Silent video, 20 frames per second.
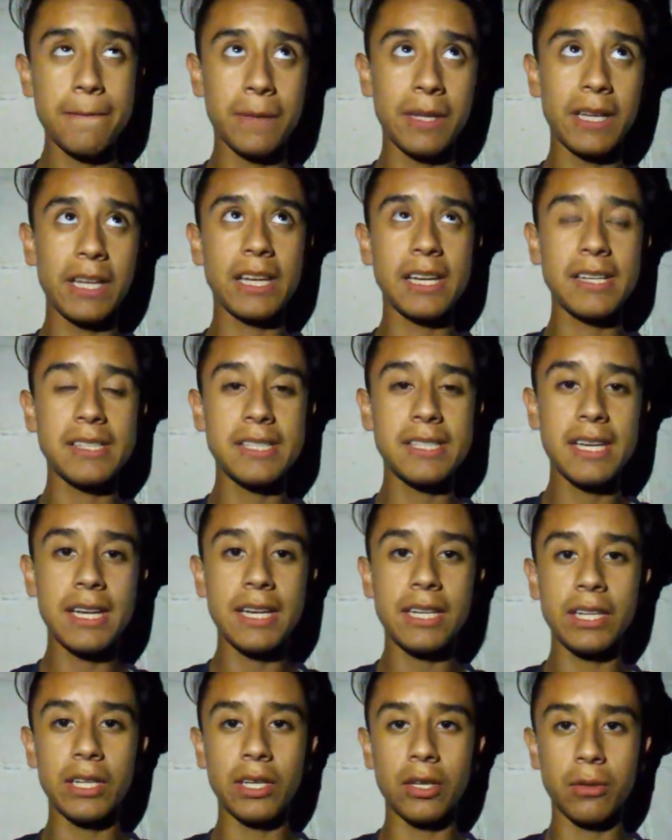Like I
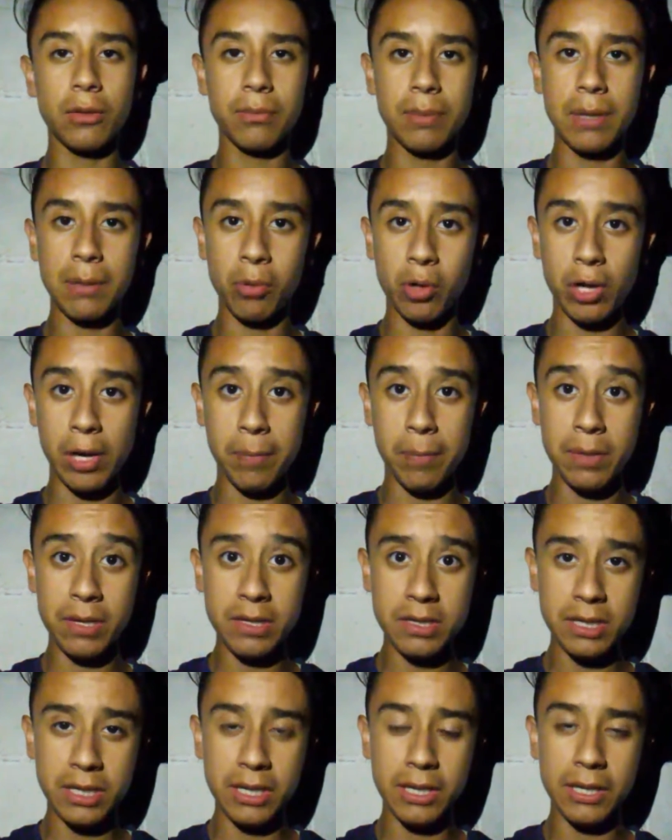said, people get
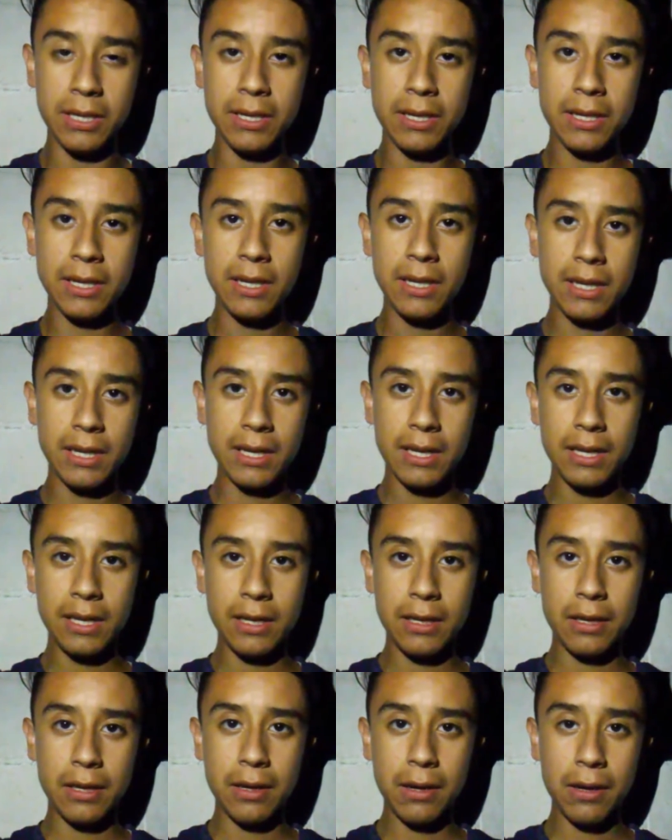busy,
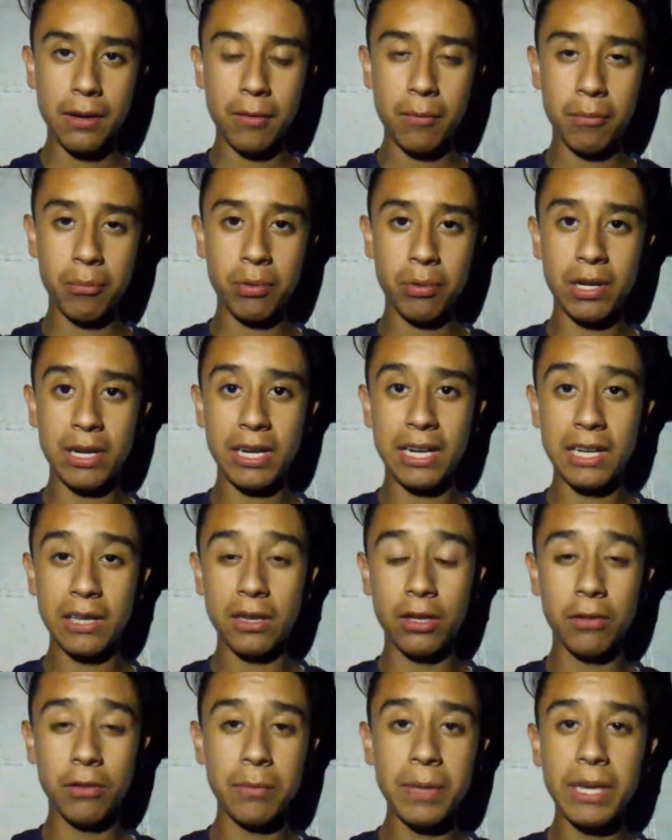but I
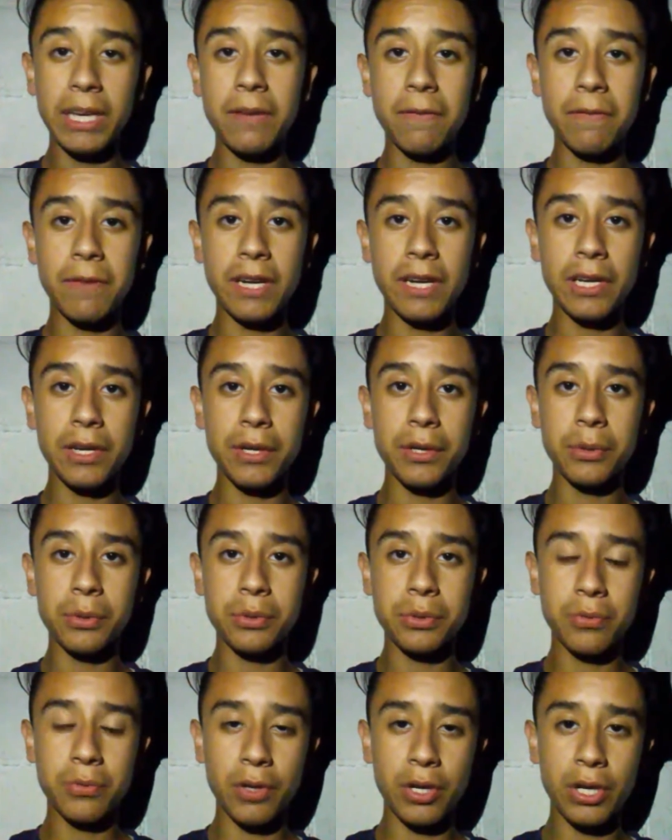love making
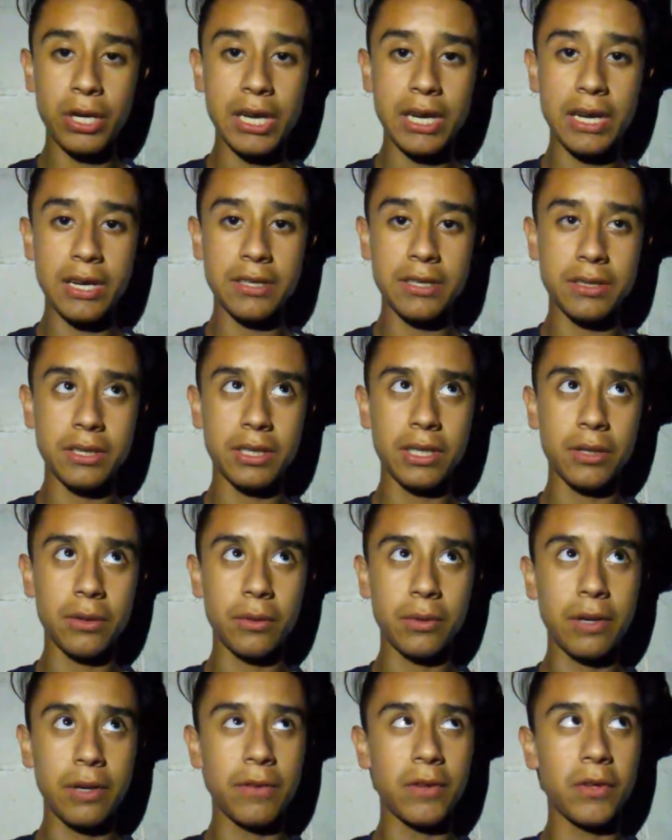videos for you guys, even
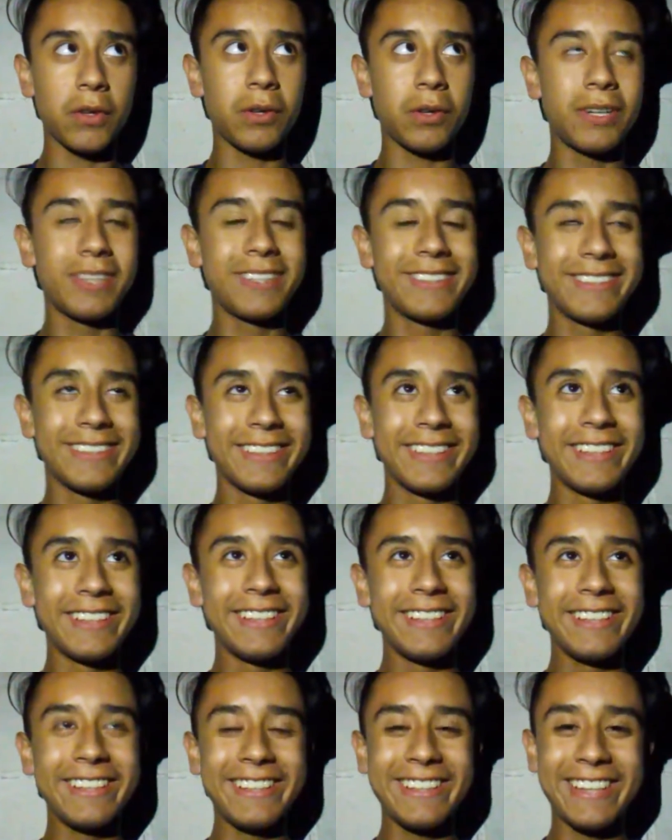though you
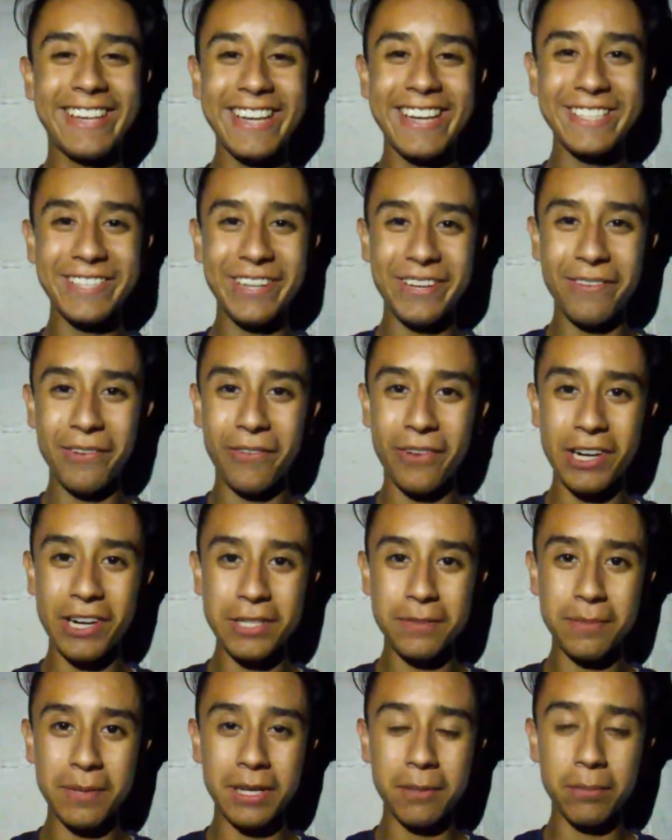guys don't even
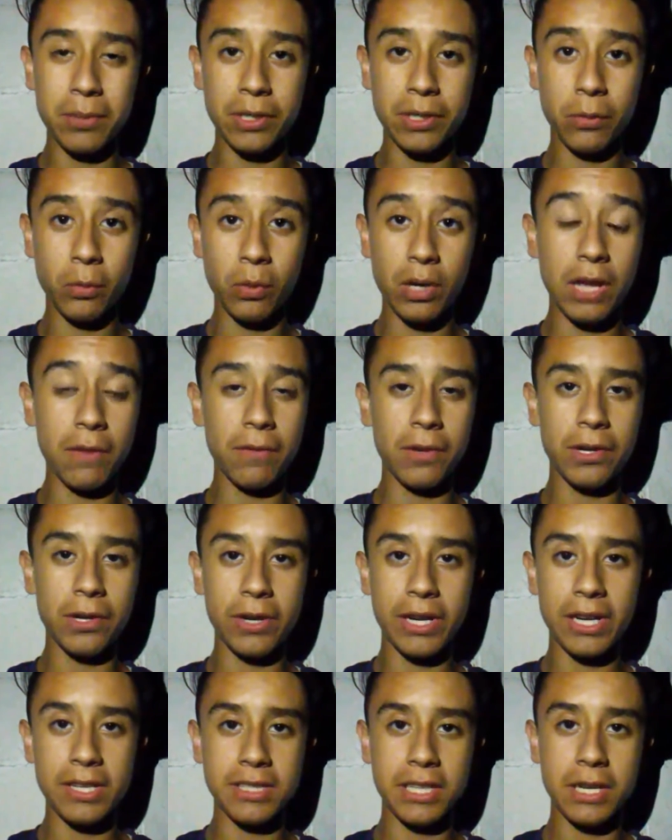watch me, but whatever,
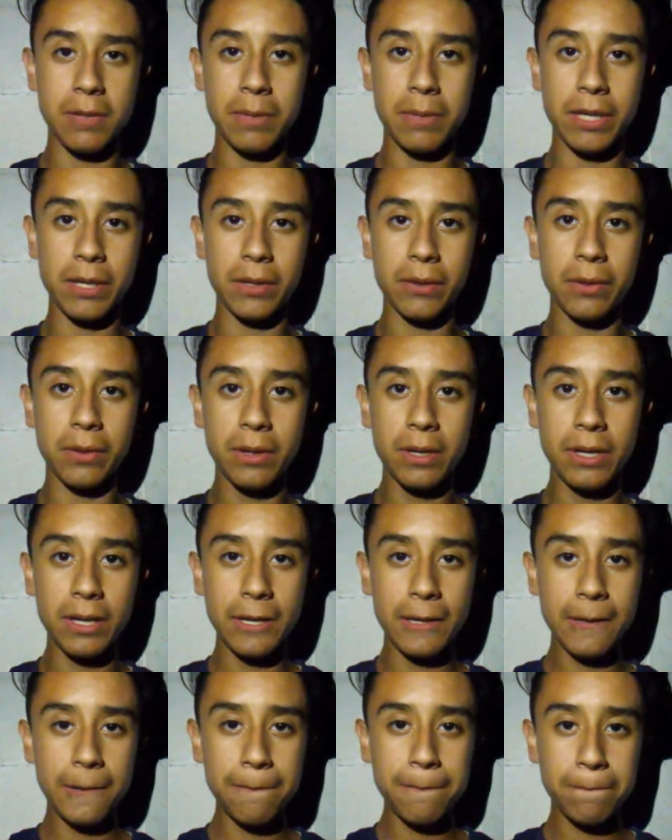you guys get me though.
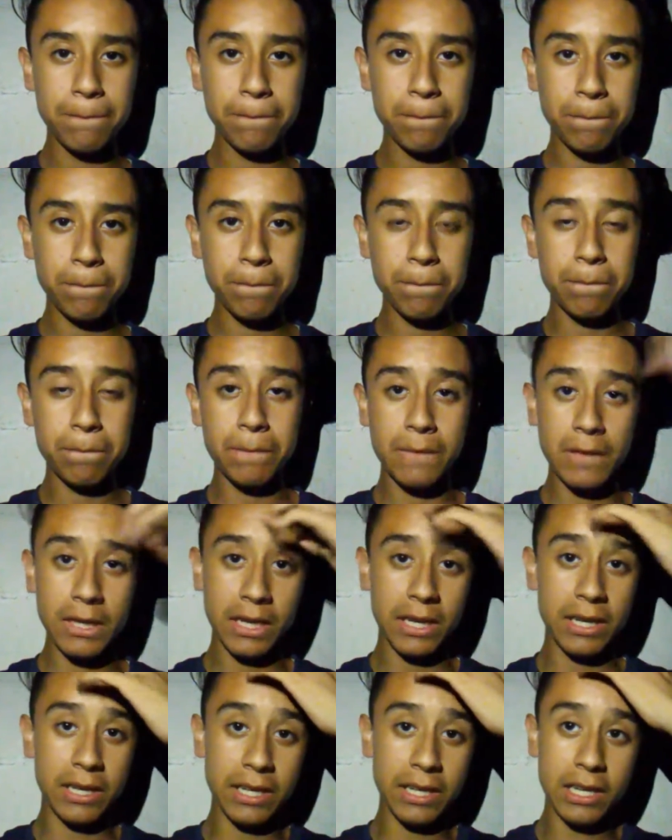
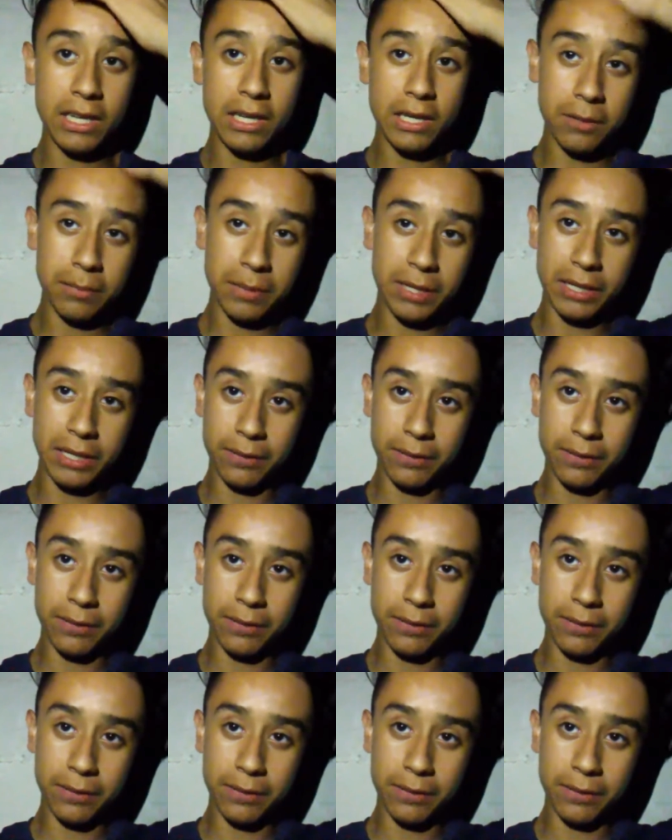Yeah,